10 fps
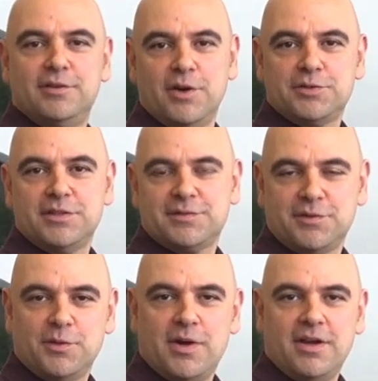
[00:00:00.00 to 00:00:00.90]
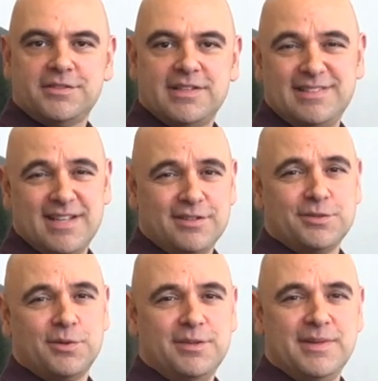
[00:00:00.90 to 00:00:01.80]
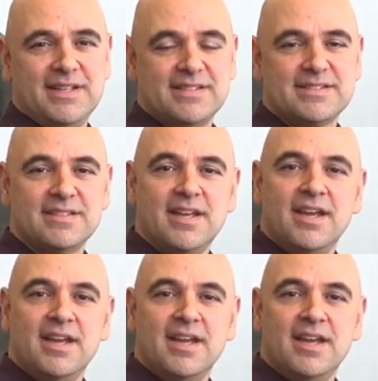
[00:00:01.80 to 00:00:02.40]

groceries for a while, say 10 or 20 minutes,